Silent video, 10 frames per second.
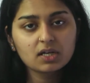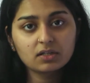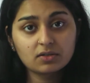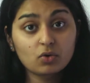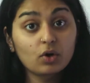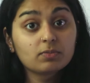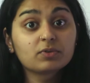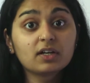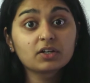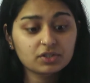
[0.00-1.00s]
There's oil
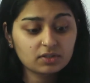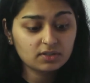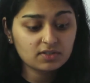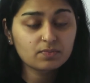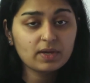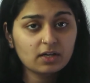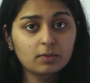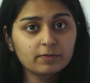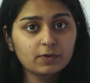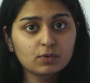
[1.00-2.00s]
production, there's
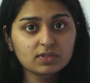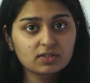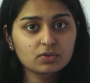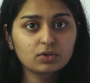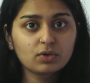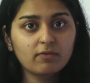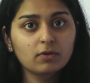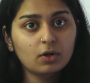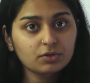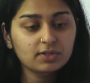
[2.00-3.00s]
makeup if you use it, so you have a
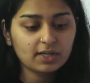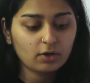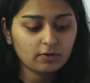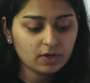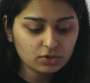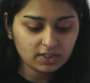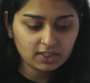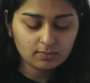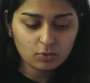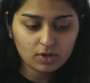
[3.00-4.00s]
lot to take off. So you
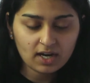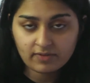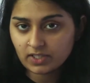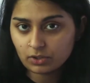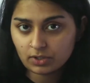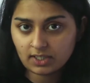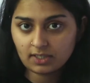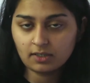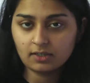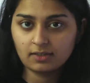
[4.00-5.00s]
need a more heavy
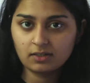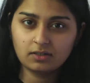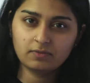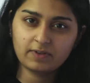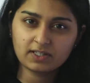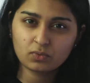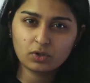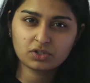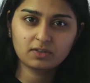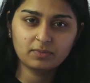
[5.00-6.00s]
duty face
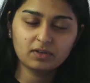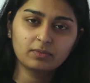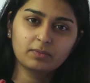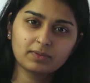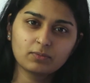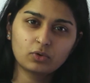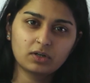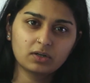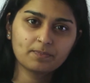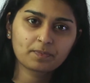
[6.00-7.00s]
wash, a bit
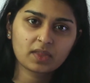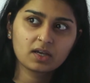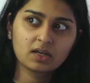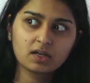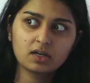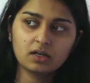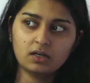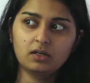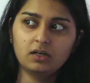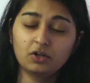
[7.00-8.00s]
more
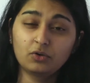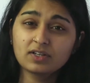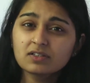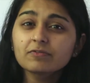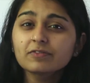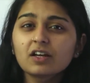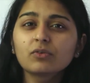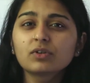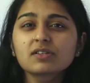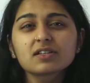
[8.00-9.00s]
aggressive, I
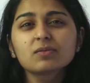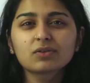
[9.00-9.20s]
want to say.